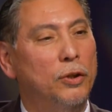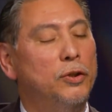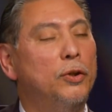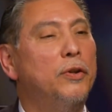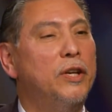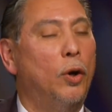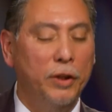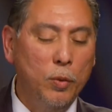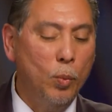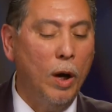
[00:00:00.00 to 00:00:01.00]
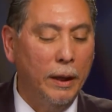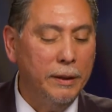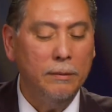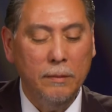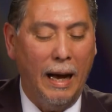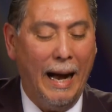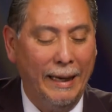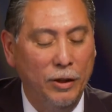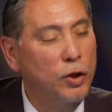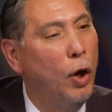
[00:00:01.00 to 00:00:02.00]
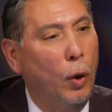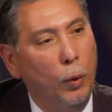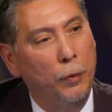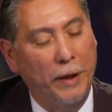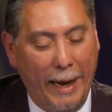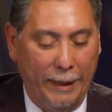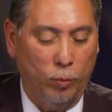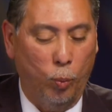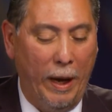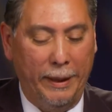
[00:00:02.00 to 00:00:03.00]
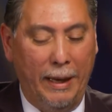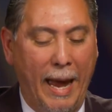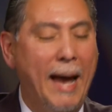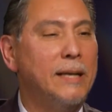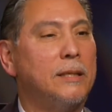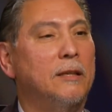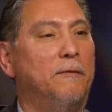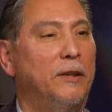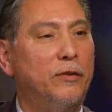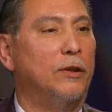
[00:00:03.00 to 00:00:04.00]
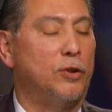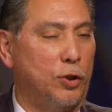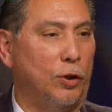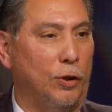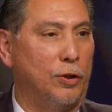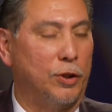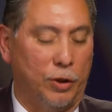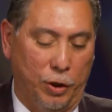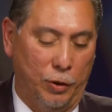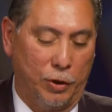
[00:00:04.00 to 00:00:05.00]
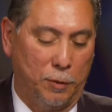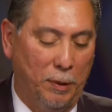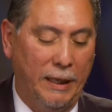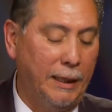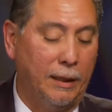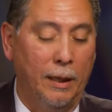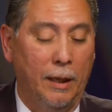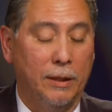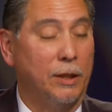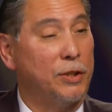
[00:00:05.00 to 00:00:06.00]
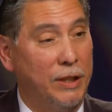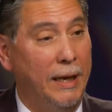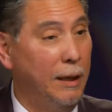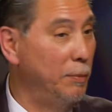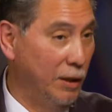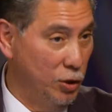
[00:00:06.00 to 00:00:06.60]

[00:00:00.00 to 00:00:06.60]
You're the only one I know that when asked to visit a church to speak, to sing, because